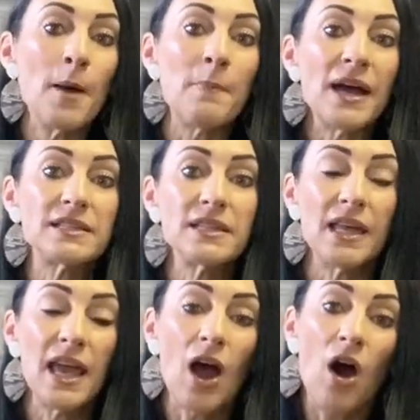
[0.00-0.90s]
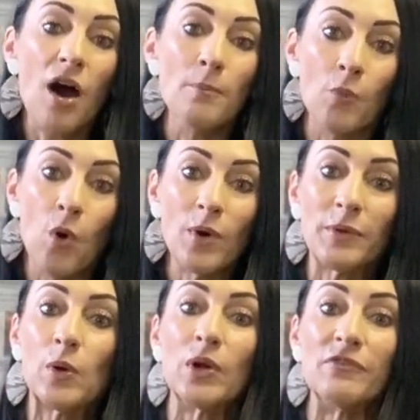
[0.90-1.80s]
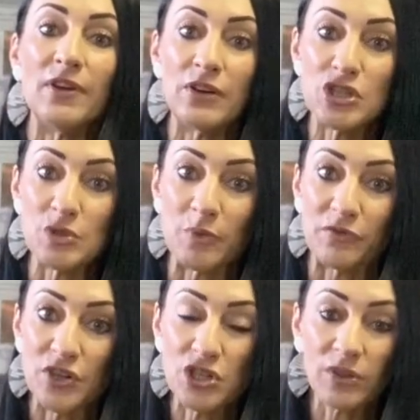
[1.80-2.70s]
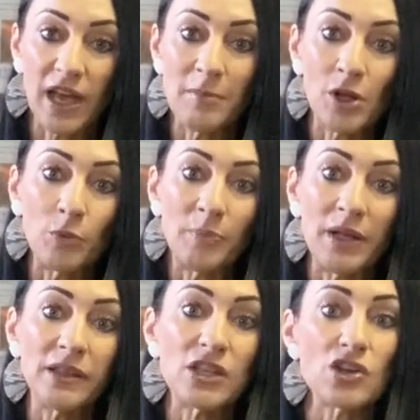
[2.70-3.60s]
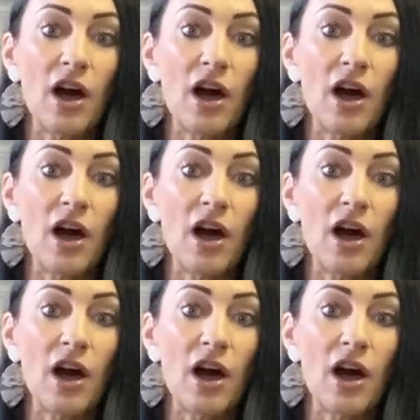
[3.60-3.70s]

but they are more what we call a very superficial chemical peel that's